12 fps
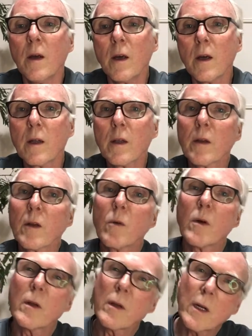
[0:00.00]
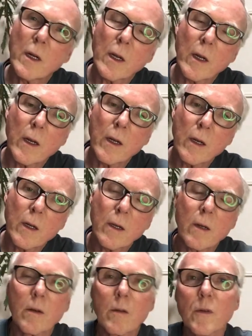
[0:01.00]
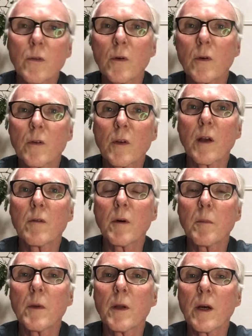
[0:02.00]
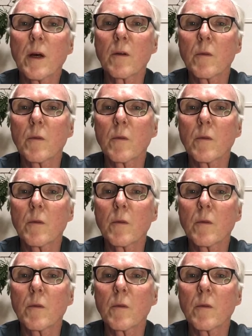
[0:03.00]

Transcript: And then the quality declined, and so it's kind of up and down.